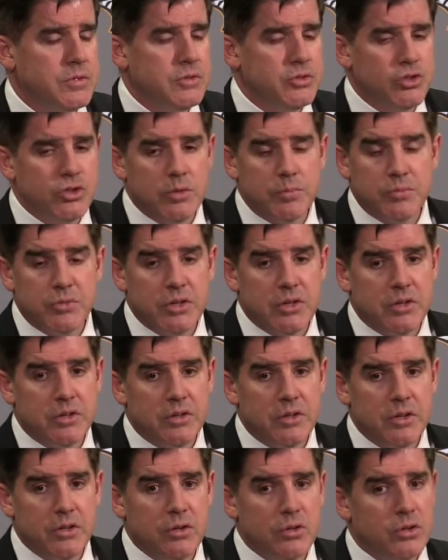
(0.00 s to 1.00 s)
He chipped
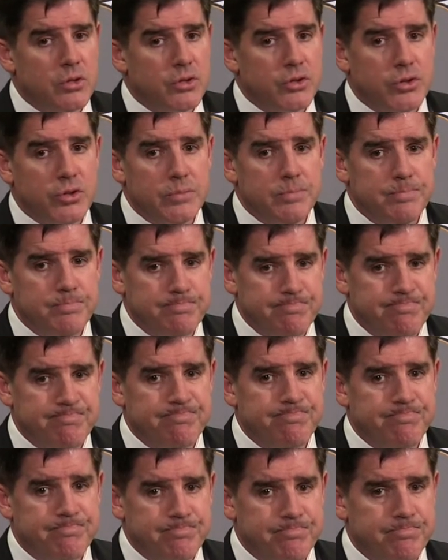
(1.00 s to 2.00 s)
in. The other looked good.
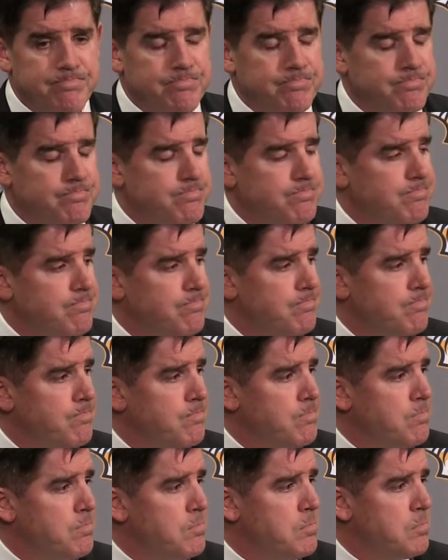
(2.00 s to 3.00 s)
What have you
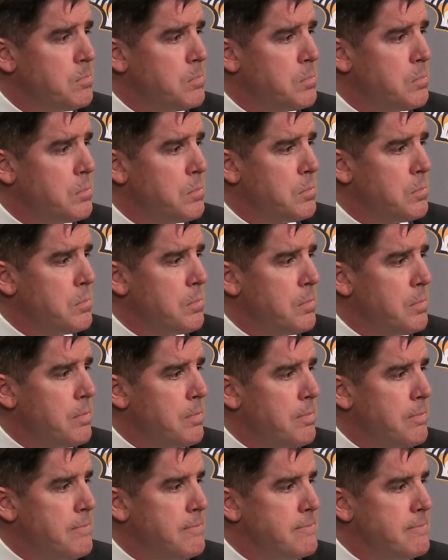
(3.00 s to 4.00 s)
on the Del McGill,
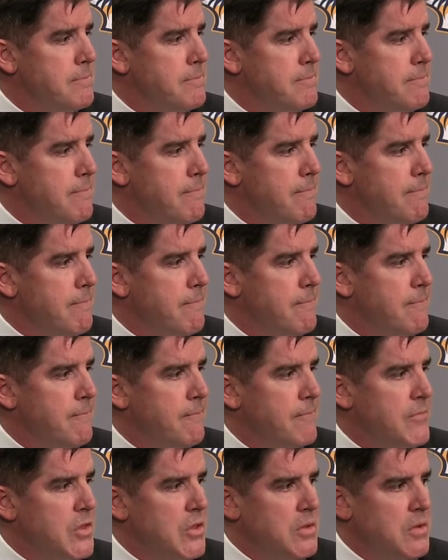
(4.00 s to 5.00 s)
particularly really over the
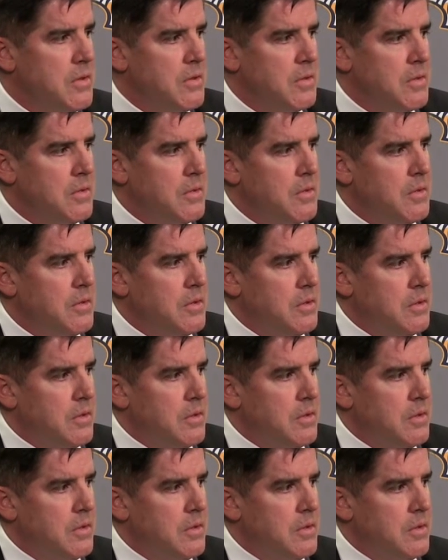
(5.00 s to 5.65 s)
last two months or so?